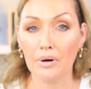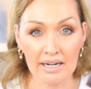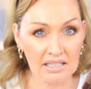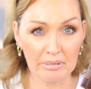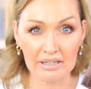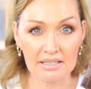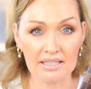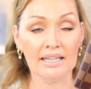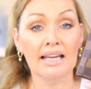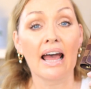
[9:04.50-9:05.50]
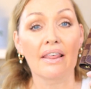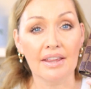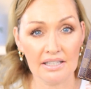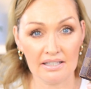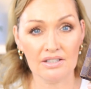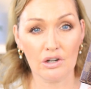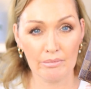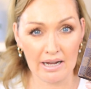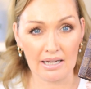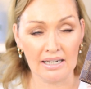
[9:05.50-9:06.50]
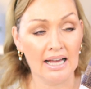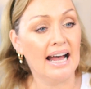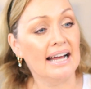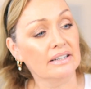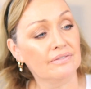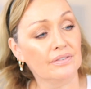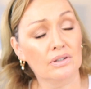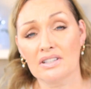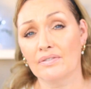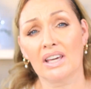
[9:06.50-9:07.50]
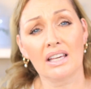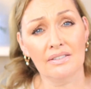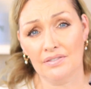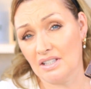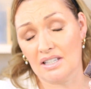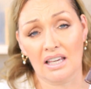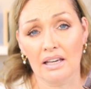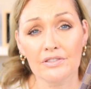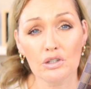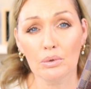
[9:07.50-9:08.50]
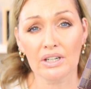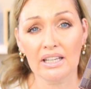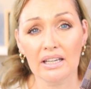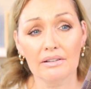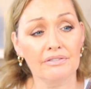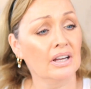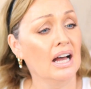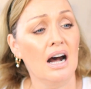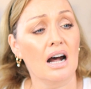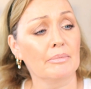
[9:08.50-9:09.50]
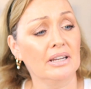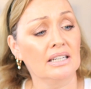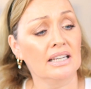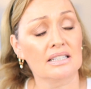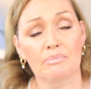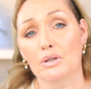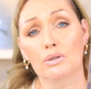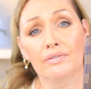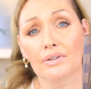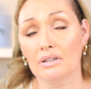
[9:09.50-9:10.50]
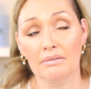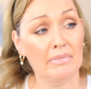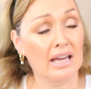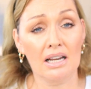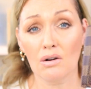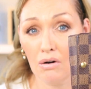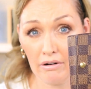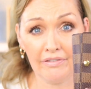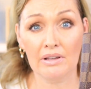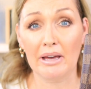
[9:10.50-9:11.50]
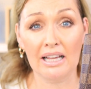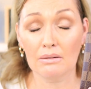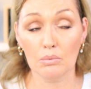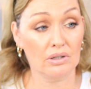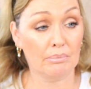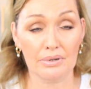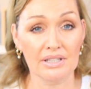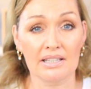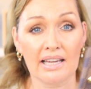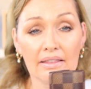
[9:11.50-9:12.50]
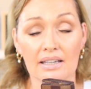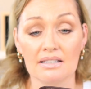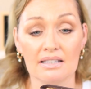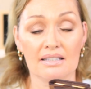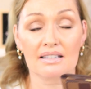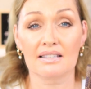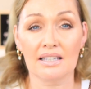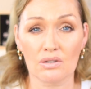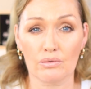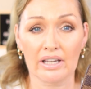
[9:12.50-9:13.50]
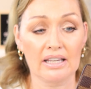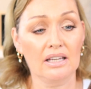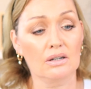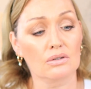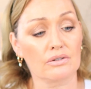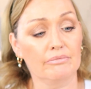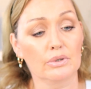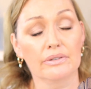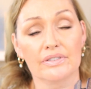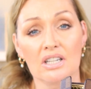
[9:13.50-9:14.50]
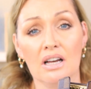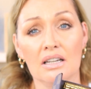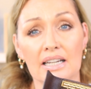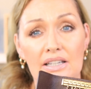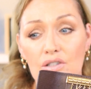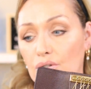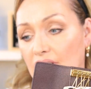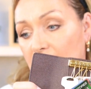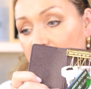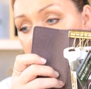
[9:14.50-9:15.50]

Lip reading: practicability, this is your man. And if it's a gift you want to give, I mean, it's beautiful. Male or female would appreciate this. It's the 6-ring key holder from Louis Vuitton. As you can